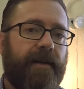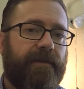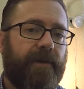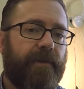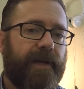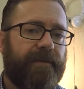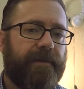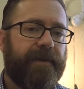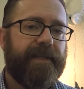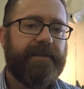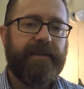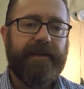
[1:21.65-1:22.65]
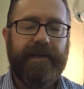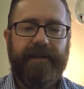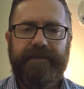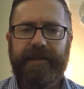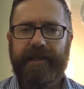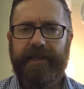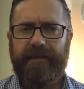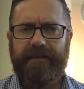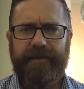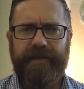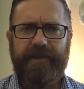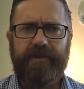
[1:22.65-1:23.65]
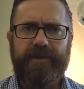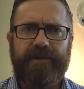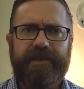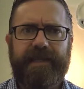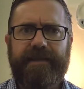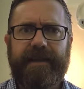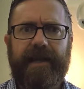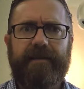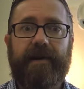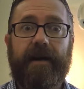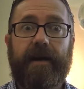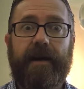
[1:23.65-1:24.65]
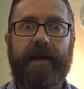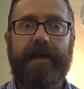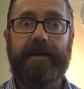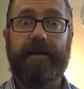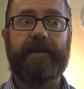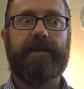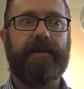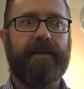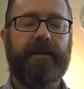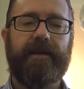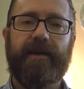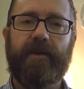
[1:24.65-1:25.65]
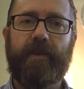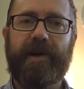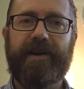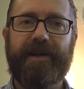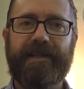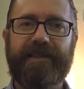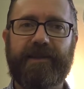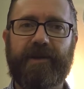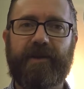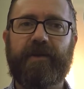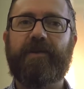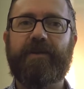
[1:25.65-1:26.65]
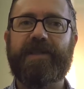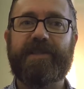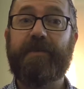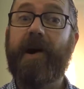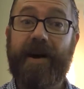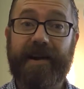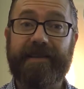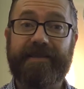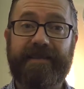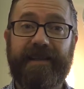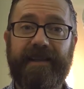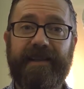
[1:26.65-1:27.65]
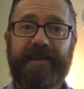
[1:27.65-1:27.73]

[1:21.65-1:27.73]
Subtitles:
for whatever reason, gifted individuals tend to have a heightened awareness or response